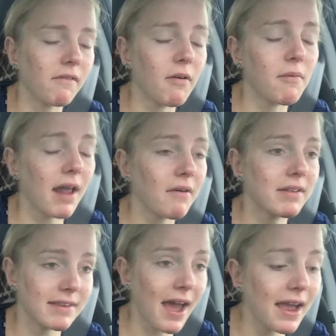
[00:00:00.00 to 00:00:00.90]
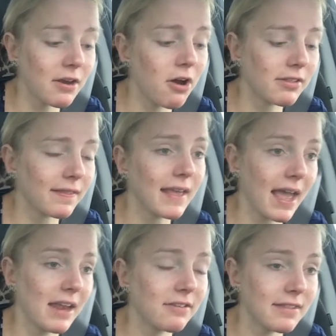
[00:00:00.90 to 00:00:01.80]
from when I was diagnosed at the
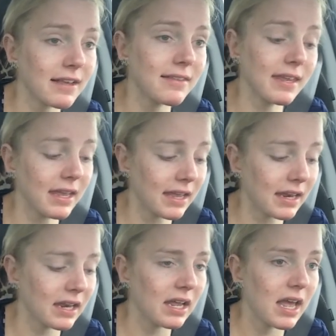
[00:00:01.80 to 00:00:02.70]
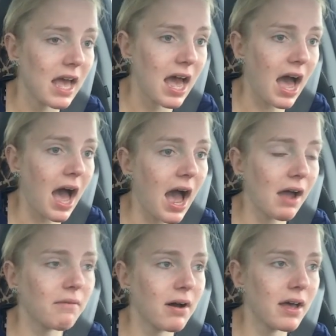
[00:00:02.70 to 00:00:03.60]
age of 16.
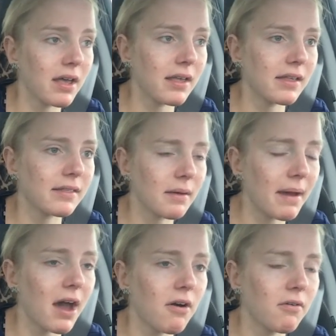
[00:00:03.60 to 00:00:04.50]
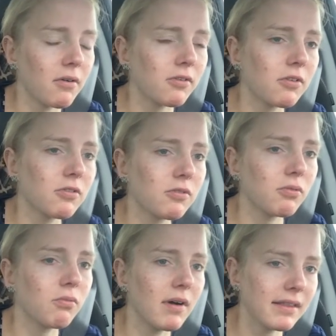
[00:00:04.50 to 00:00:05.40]
I was about
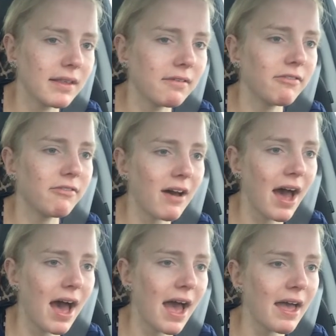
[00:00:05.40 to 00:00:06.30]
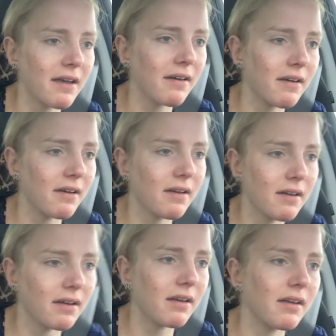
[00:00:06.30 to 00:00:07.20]
25.
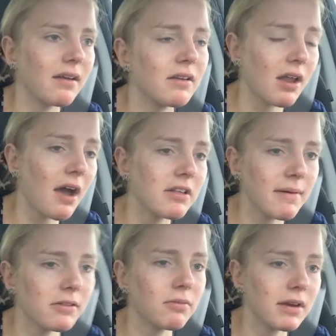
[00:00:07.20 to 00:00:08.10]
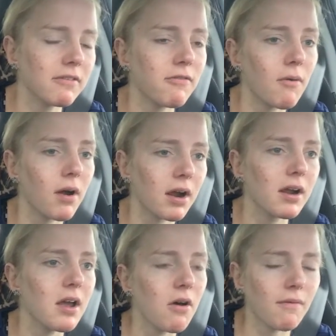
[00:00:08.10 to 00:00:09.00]
And I was about 24
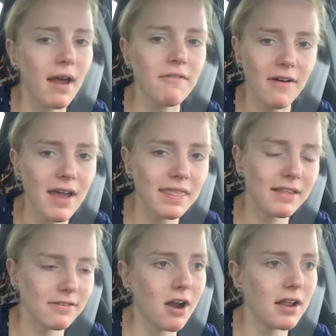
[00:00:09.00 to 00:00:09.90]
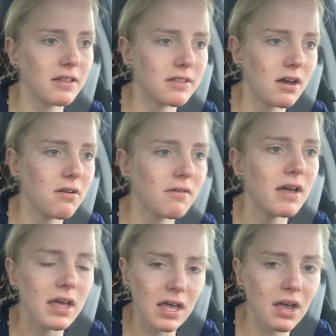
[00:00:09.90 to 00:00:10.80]
when I finally started. So
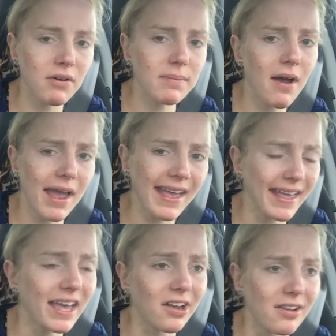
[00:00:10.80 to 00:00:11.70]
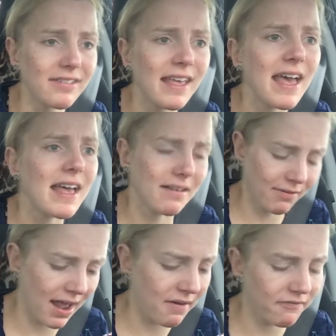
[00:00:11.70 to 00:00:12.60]
it was about eight years
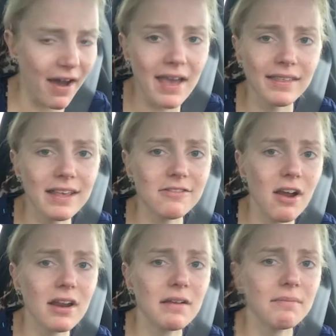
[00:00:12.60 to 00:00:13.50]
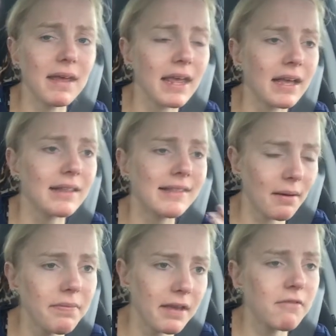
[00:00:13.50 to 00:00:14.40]
when I finally started admitting
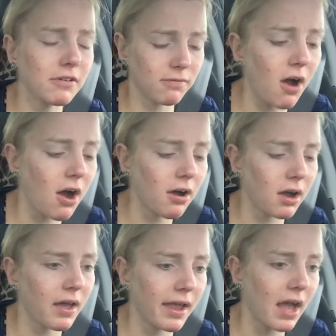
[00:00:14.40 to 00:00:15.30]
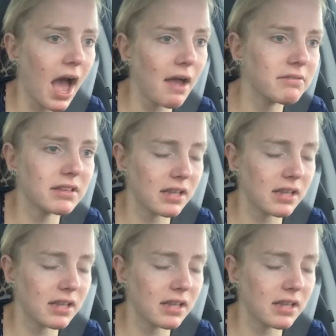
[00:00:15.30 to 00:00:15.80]
something was wrong, like I was,